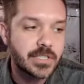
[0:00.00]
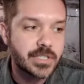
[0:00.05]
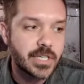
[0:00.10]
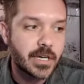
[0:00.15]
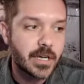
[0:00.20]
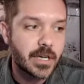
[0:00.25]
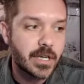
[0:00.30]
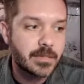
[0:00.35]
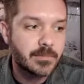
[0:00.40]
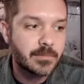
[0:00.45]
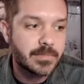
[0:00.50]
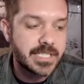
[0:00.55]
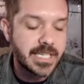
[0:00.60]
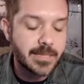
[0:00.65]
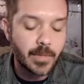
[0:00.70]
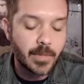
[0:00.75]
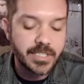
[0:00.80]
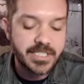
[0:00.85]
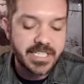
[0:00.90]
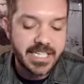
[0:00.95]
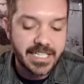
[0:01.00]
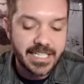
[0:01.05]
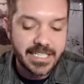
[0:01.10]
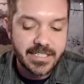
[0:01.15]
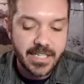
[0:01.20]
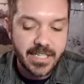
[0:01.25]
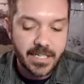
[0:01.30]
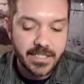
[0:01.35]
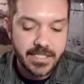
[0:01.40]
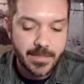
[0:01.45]
John Demartini
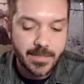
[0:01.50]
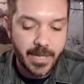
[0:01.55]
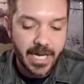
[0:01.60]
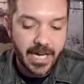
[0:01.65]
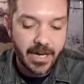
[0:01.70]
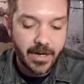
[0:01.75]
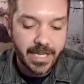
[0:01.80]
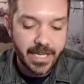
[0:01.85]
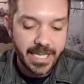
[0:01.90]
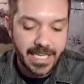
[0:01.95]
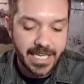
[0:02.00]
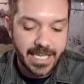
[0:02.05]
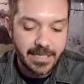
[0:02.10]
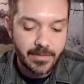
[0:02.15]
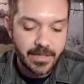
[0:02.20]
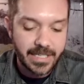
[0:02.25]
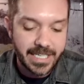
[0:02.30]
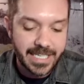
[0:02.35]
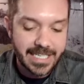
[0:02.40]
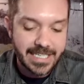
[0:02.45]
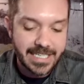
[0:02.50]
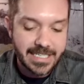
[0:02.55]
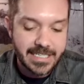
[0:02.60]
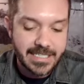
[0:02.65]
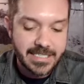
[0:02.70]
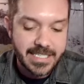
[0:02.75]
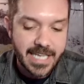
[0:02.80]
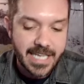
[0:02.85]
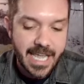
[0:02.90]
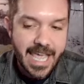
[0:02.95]
talks about
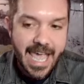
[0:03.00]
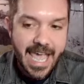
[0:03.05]
is